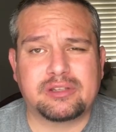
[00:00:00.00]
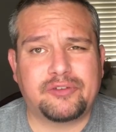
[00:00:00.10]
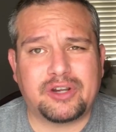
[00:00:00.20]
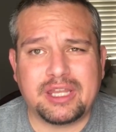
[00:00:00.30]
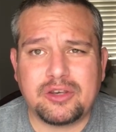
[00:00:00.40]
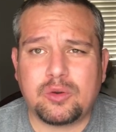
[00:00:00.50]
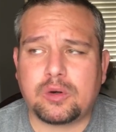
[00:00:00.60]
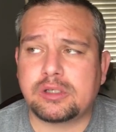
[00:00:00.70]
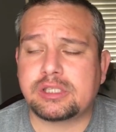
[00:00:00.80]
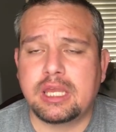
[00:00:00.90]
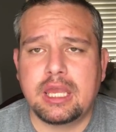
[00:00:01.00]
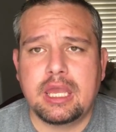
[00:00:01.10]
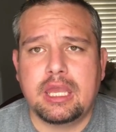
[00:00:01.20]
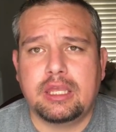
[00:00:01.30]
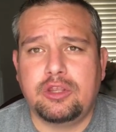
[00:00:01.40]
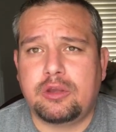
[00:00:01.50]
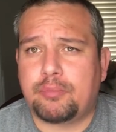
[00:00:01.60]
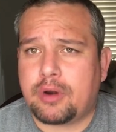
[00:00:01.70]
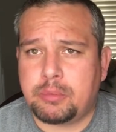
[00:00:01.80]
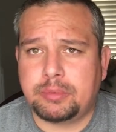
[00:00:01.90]
If you're indoors, you could
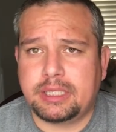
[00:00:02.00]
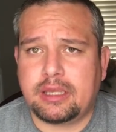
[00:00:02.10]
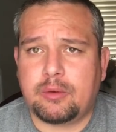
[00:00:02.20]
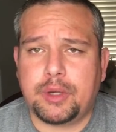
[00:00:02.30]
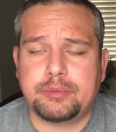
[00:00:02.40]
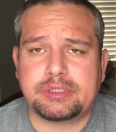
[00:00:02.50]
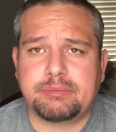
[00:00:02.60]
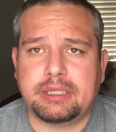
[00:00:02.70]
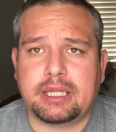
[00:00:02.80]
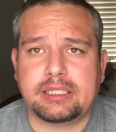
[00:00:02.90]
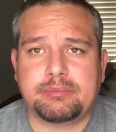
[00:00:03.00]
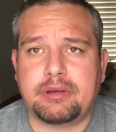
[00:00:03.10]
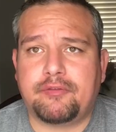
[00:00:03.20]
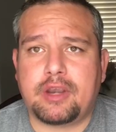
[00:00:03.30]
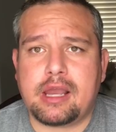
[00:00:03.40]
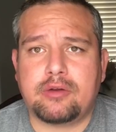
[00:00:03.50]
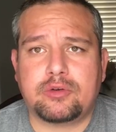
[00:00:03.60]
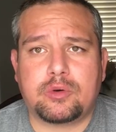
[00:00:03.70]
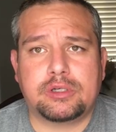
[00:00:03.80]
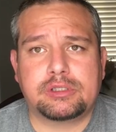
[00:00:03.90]
probably get away with speed lights, but if you're
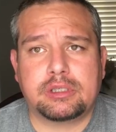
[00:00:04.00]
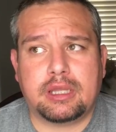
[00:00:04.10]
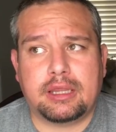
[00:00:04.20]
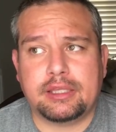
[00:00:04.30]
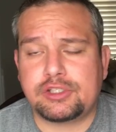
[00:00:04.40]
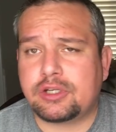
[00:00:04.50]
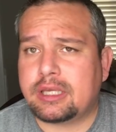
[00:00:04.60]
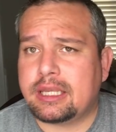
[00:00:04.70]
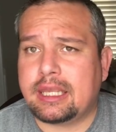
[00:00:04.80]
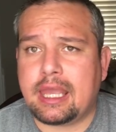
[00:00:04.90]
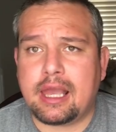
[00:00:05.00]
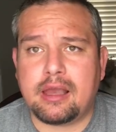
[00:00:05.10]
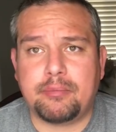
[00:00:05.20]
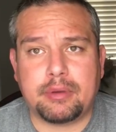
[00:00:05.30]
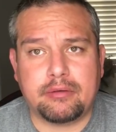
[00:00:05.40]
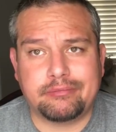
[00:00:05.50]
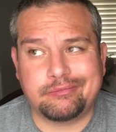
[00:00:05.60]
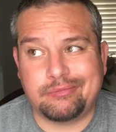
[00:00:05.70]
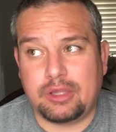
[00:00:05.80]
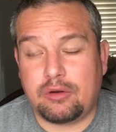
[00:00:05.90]
outdoors, unless you're going to gang up,
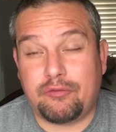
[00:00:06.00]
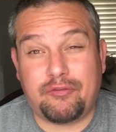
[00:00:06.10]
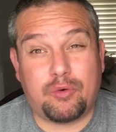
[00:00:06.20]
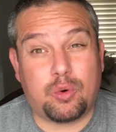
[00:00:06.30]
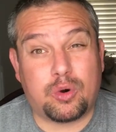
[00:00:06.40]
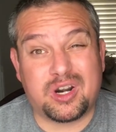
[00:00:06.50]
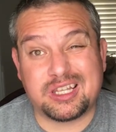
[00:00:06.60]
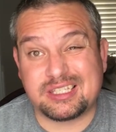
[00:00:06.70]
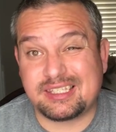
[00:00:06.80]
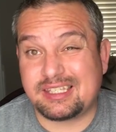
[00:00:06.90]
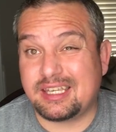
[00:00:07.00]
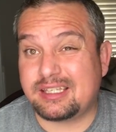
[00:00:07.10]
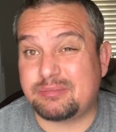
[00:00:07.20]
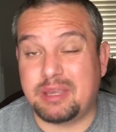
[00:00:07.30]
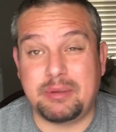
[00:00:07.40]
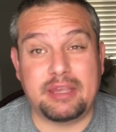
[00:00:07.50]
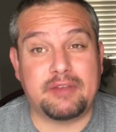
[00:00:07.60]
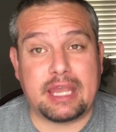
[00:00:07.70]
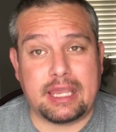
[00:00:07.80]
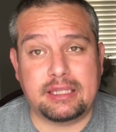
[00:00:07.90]
you know, four to six, maybe
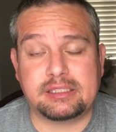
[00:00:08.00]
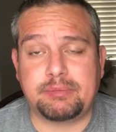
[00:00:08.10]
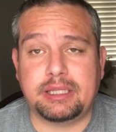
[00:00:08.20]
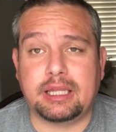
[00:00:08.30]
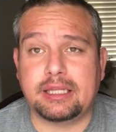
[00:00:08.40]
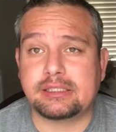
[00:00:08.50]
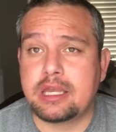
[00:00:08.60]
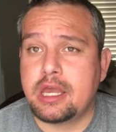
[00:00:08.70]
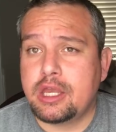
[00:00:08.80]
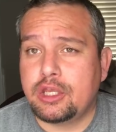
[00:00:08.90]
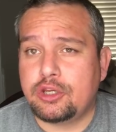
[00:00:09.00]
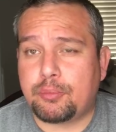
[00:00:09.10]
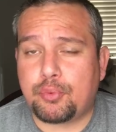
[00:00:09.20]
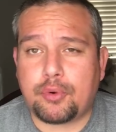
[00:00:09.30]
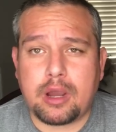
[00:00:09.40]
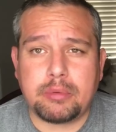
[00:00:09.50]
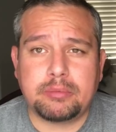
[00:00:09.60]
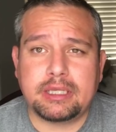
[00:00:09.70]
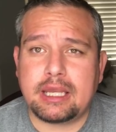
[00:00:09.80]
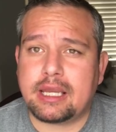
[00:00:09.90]
even eight speed lights, you're
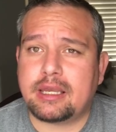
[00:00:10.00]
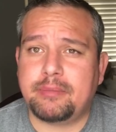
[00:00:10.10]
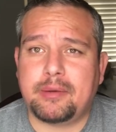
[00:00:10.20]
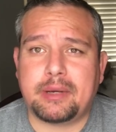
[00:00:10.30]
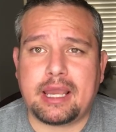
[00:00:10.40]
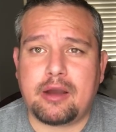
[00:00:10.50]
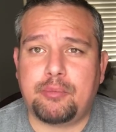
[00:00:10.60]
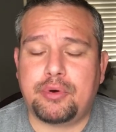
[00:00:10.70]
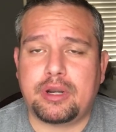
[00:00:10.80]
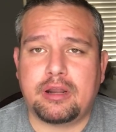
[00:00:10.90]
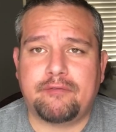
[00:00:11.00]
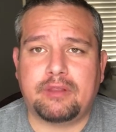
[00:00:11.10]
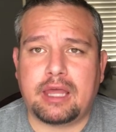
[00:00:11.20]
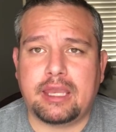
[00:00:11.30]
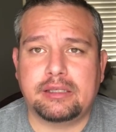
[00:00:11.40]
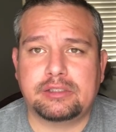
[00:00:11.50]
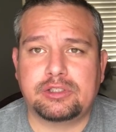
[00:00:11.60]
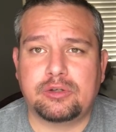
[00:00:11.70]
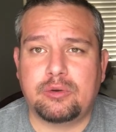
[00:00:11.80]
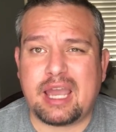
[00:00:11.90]
probably not going to be able to output enough light
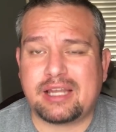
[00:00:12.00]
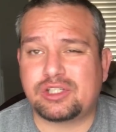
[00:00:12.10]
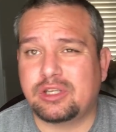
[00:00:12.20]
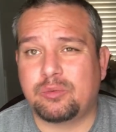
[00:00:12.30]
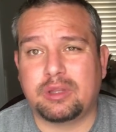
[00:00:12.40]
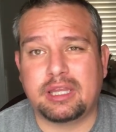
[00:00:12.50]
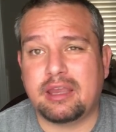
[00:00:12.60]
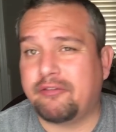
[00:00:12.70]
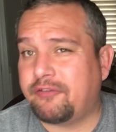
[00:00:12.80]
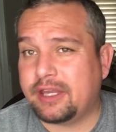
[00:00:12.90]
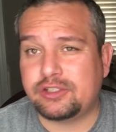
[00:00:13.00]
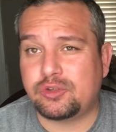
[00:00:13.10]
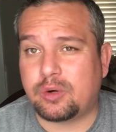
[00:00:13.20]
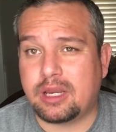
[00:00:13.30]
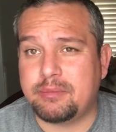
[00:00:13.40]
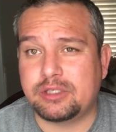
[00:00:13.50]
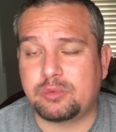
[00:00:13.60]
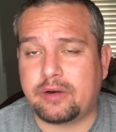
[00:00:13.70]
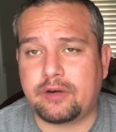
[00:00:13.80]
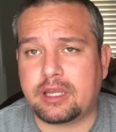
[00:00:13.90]
to actually really affect your image
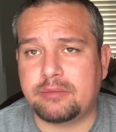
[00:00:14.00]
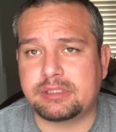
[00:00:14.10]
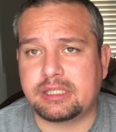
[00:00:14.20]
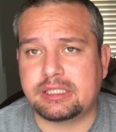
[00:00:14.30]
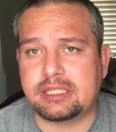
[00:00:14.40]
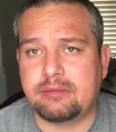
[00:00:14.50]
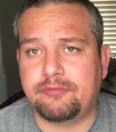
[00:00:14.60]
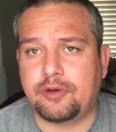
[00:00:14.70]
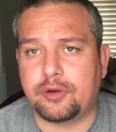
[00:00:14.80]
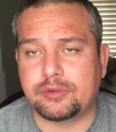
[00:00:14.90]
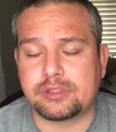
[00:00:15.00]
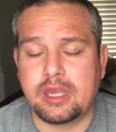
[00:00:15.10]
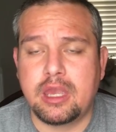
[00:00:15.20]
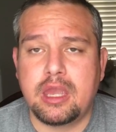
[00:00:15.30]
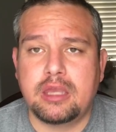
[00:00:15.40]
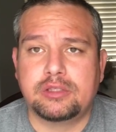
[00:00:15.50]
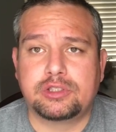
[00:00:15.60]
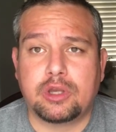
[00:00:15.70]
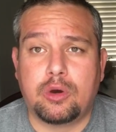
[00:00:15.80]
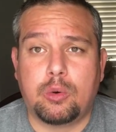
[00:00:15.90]
whenever it comes to the team photos.
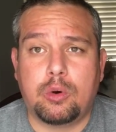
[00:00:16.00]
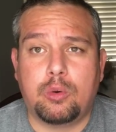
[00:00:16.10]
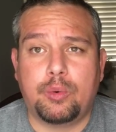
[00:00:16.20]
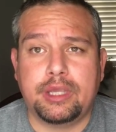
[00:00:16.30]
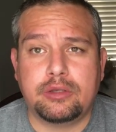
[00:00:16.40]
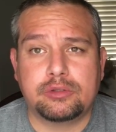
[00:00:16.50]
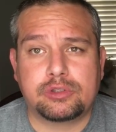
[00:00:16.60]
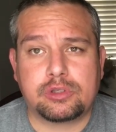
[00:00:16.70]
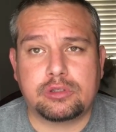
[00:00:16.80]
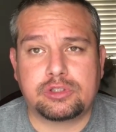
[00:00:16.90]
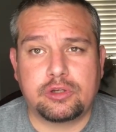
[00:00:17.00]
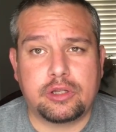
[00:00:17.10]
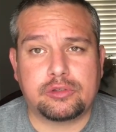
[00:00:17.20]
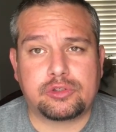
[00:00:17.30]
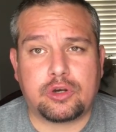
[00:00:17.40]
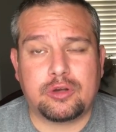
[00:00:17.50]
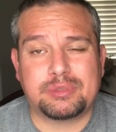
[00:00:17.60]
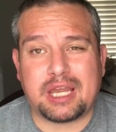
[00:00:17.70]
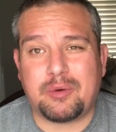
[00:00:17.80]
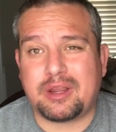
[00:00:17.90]
So we use studio
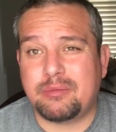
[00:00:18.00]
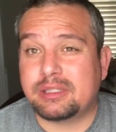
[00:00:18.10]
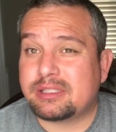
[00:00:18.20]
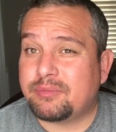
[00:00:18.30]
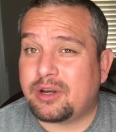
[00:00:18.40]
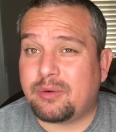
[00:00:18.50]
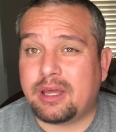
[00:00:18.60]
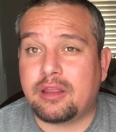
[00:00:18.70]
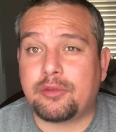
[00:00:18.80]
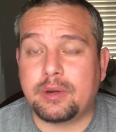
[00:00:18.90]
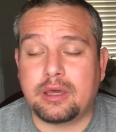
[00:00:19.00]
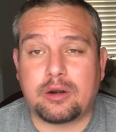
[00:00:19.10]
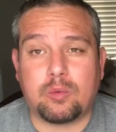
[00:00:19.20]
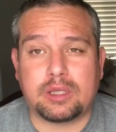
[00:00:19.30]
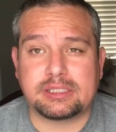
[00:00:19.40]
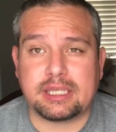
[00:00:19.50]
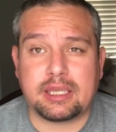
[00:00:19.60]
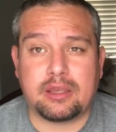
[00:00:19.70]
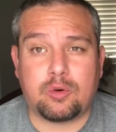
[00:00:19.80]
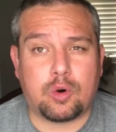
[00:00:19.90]
strobes. I recommend something around a 300 watt
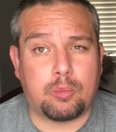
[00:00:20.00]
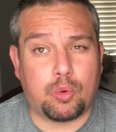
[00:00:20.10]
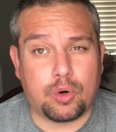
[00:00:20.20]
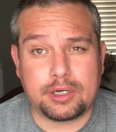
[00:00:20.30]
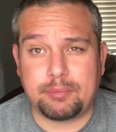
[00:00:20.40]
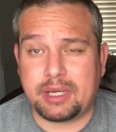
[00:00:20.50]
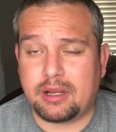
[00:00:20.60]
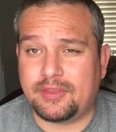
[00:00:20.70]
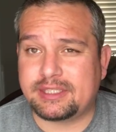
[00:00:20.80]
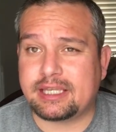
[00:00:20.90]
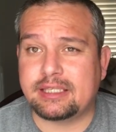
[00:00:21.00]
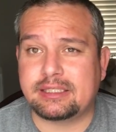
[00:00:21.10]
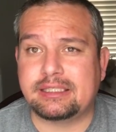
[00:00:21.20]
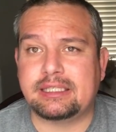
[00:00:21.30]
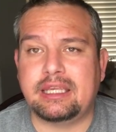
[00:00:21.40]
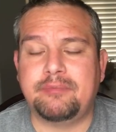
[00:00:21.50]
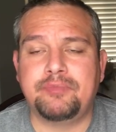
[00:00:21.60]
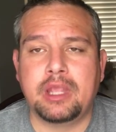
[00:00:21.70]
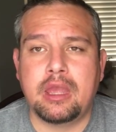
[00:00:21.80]
second or more, depending on the size of the team.